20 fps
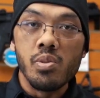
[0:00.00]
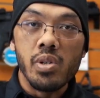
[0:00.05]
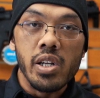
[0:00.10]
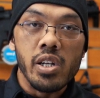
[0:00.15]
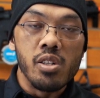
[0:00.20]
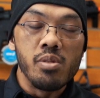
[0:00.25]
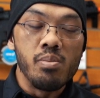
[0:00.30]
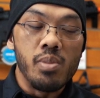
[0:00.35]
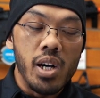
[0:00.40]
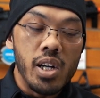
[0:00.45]

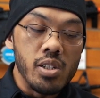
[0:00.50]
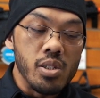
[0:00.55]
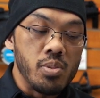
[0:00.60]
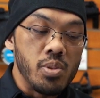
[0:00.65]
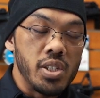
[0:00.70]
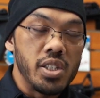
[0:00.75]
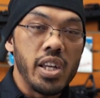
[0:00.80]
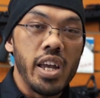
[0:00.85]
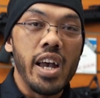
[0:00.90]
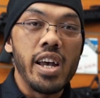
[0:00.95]
railed model,
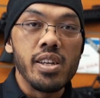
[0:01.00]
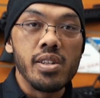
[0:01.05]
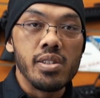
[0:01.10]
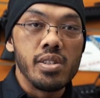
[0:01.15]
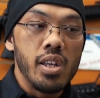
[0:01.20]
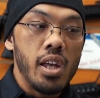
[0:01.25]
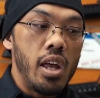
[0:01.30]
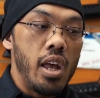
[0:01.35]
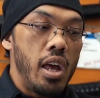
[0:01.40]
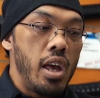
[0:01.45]
which
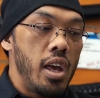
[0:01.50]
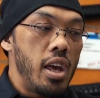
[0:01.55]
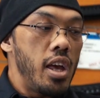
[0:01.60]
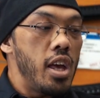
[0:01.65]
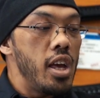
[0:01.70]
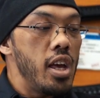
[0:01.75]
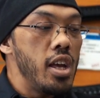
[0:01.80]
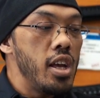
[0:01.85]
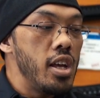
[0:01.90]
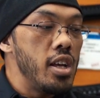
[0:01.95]
has
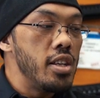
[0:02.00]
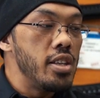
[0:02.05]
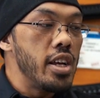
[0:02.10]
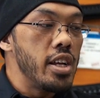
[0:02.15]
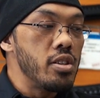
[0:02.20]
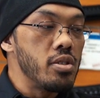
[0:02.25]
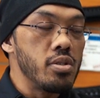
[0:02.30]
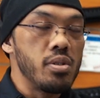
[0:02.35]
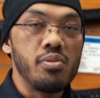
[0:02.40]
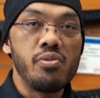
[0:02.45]
a
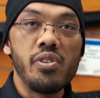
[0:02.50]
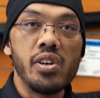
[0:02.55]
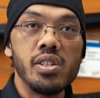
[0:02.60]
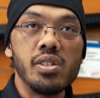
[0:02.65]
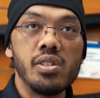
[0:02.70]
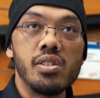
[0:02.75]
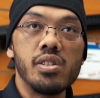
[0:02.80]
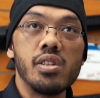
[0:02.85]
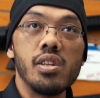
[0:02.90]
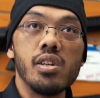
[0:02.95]
Daniel
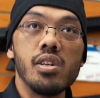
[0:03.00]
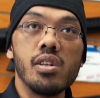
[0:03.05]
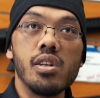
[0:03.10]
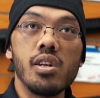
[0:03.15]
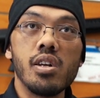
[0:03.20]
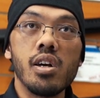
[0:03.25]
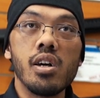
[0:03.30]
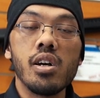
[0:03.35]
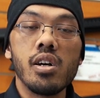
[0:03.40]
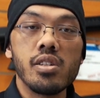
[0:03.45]
Defense
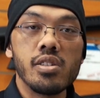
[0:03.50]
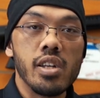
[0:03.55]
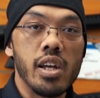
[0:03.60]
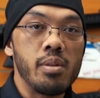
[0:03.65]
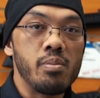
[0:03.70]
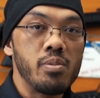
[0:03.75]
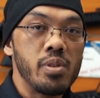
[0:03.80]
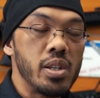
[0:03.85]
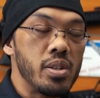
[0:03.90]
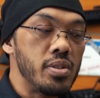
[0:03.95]

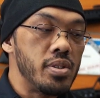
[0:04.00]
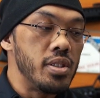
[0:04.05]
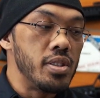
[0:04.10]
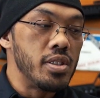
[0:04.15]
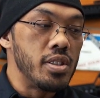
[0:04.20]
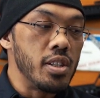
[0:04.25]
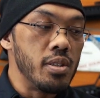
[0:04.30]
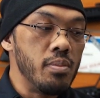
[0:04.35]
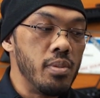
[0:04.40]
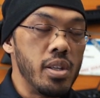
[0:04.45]
type rail
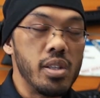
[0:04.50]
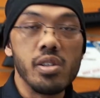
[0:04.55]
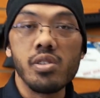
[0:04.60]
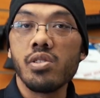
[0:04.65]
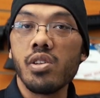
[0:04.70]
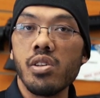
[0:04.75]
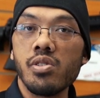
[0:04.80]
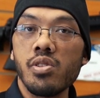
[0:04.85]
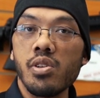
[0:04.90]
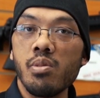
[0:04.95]
system.
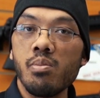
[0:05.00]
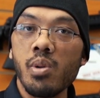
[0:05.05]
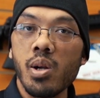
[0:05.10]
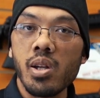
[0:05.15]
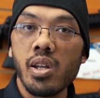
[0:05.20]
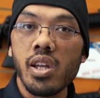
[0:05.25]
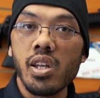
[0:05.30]
There's also a Mark